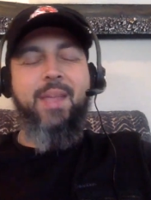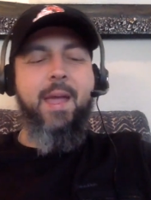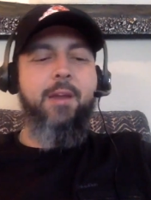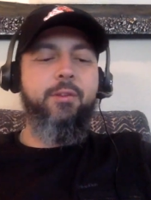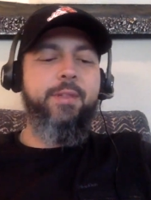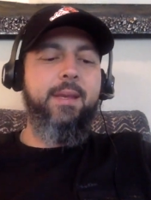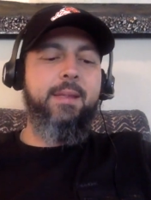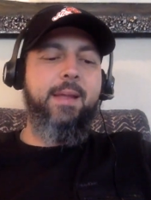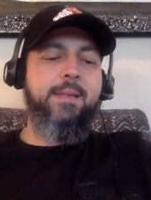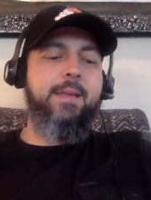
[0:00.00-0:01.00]
I don't think
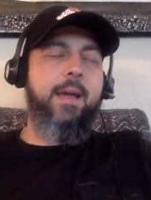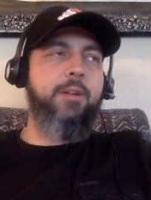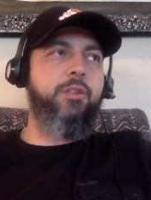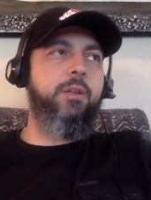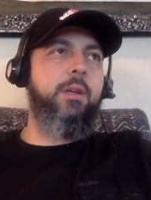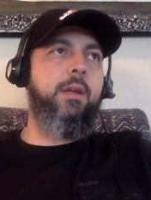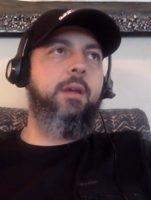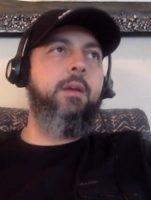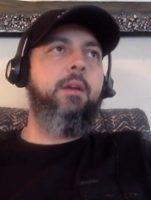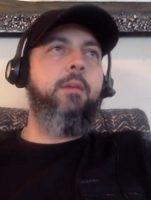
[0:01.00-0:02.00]
that's actually going
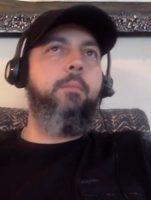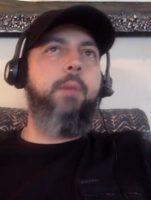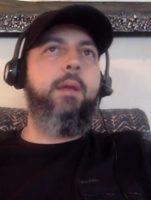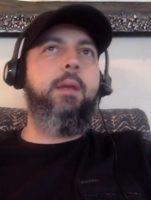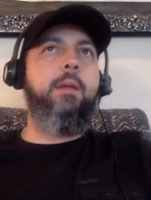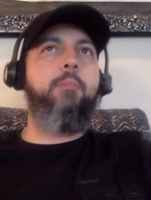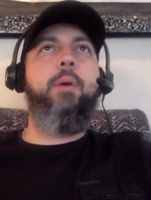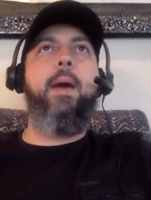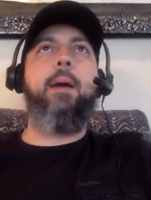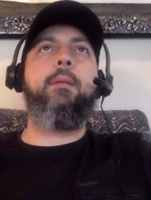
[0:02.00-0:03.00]
to make an
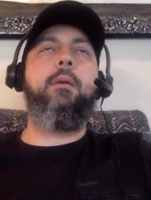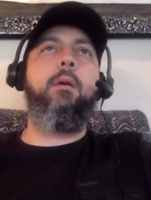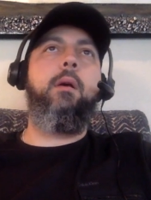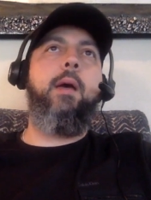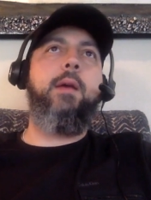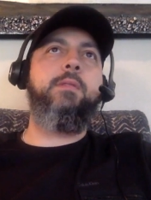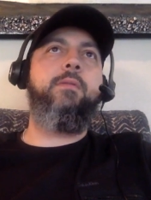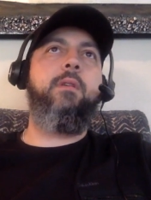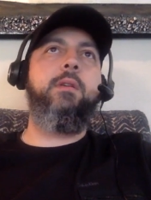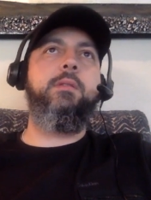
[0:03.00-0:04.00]
impact on, as
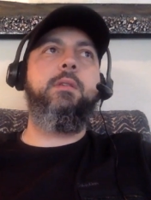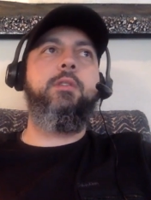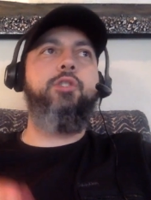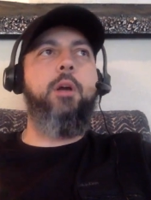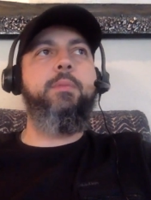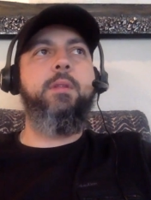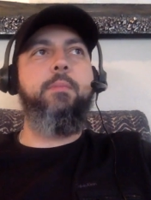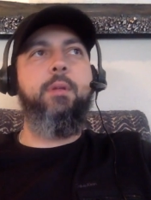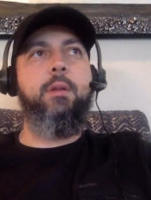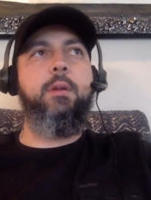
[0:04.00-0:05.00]
far as job
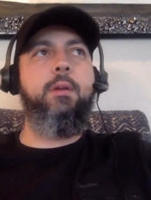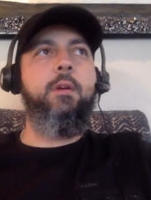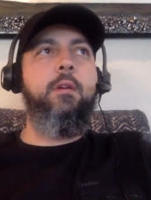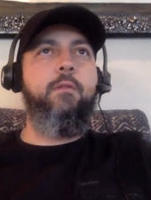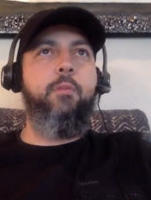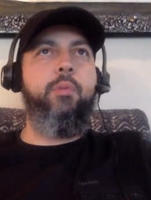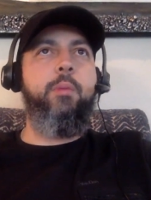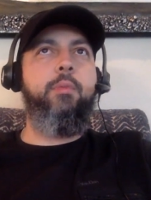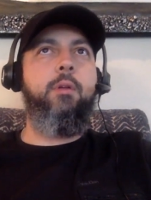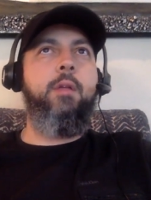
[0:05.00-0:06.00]
stability for
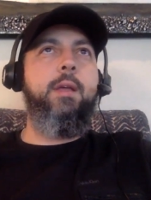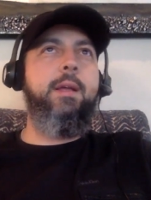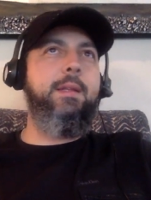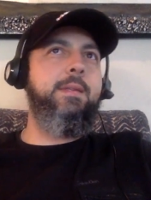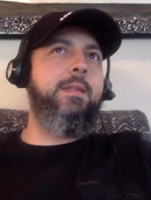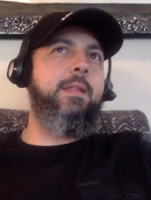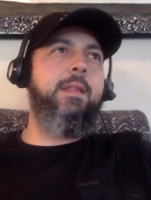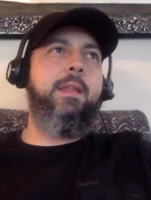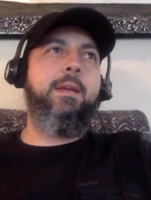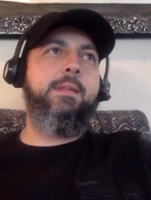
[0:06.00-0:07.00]
people, at least in the
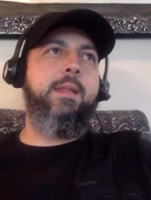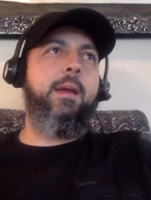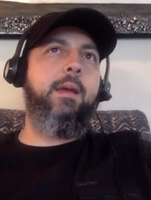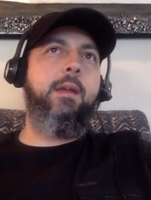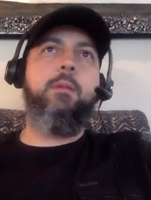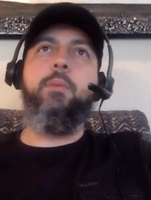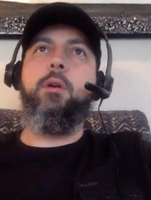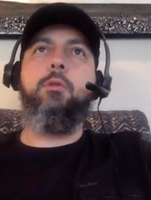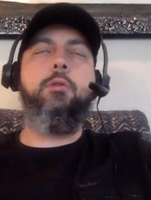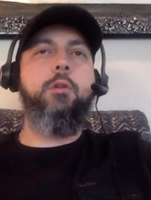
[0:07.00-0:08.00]
next decade.
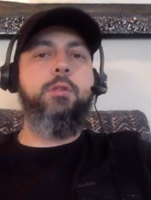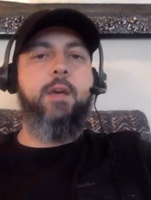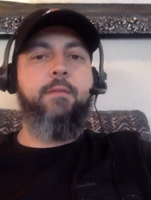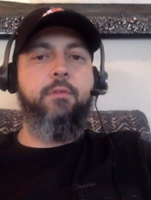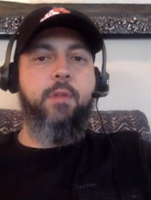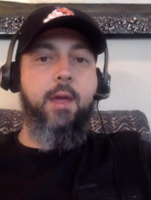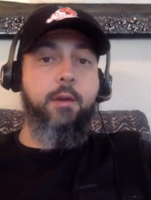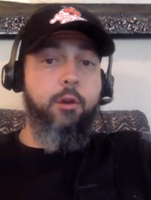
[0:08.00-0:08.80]
But who knows after that?